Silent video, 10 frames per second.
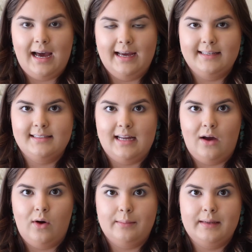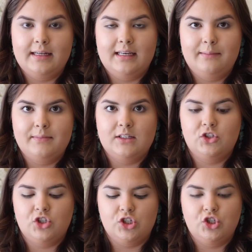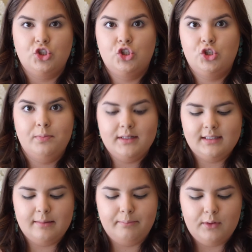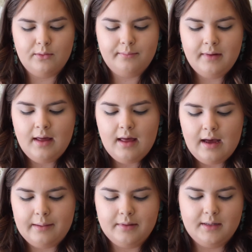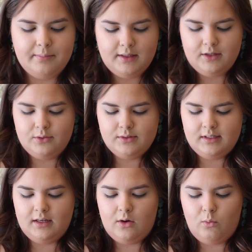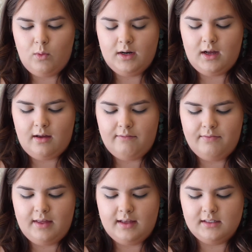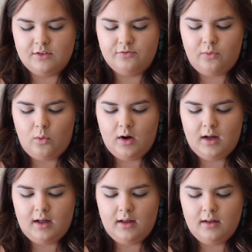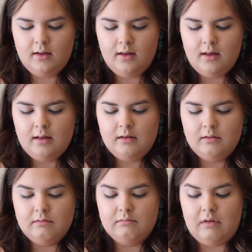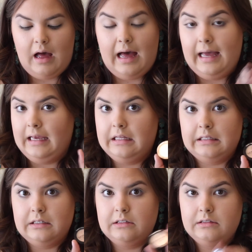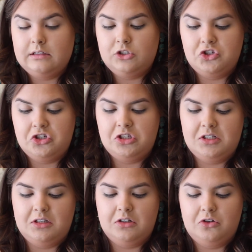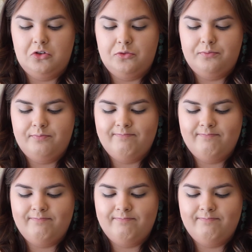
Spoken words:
eyes now. I'm going to keep this just super simple. I'm going to be using one of the Sephora eye glitters. It's just in a little